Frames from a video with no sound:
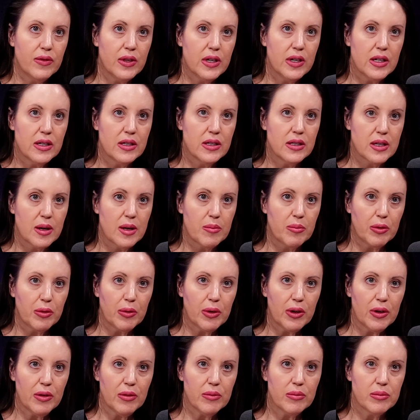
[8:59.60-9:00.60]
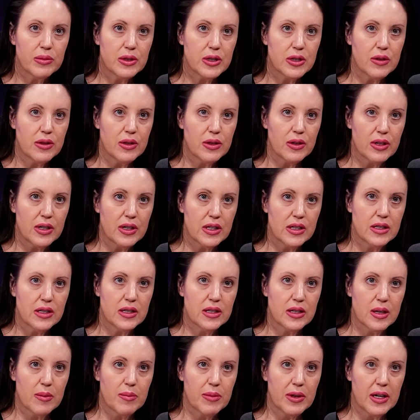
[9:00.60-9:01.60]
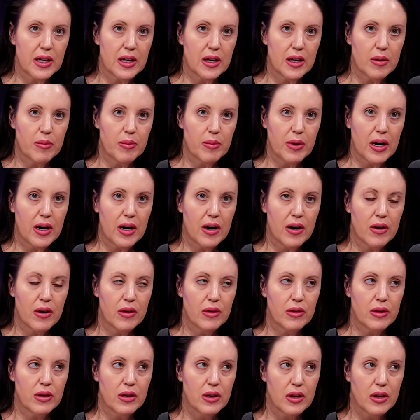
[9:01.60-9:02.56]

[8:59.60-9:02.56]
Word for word: this emperor. So there is something about